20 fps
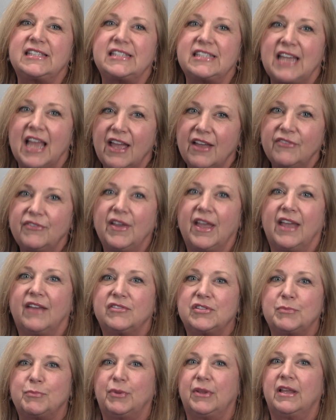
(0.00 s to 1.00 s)
staff have
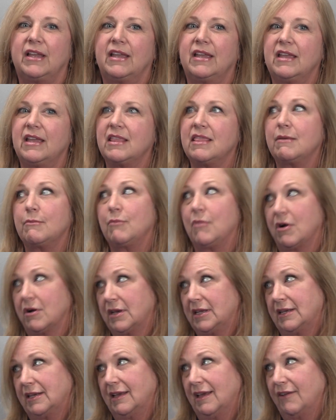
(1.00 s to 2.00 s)
to play in the
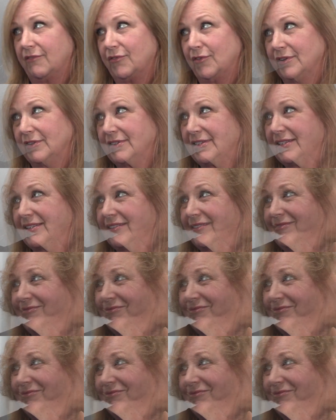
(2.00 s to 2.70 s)
marketing efforts?